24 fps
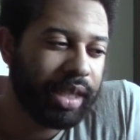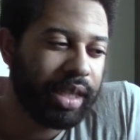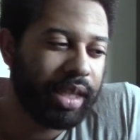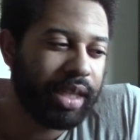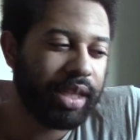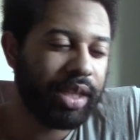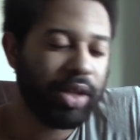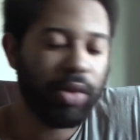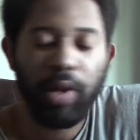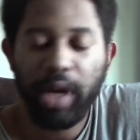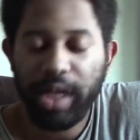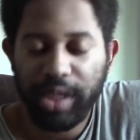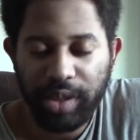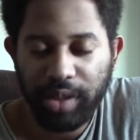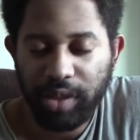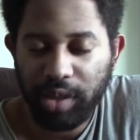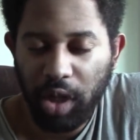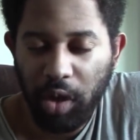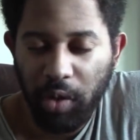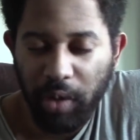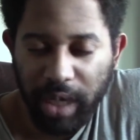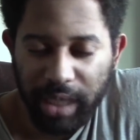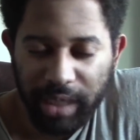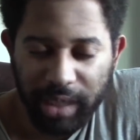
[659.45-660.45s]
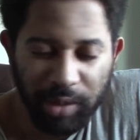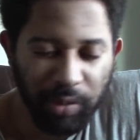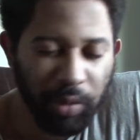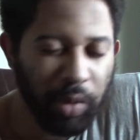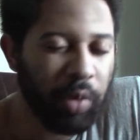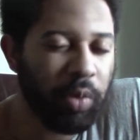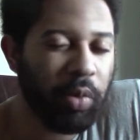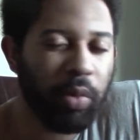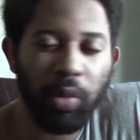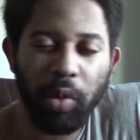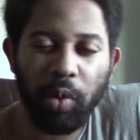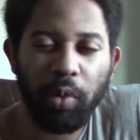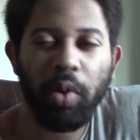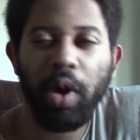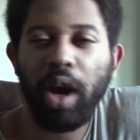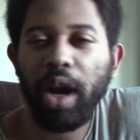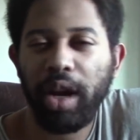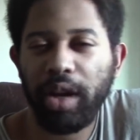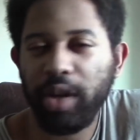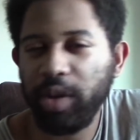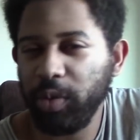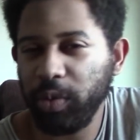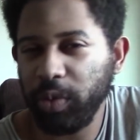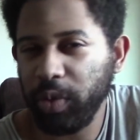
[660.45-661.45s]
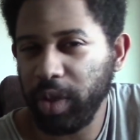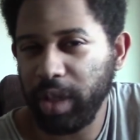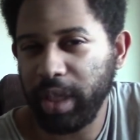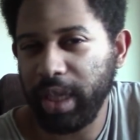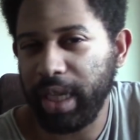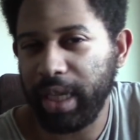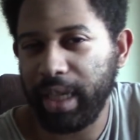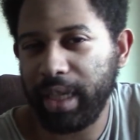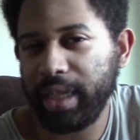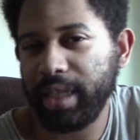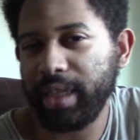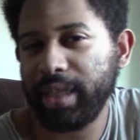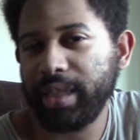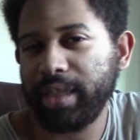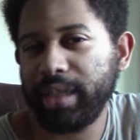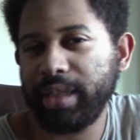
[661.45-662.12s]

the question is always is, well, why are you looking?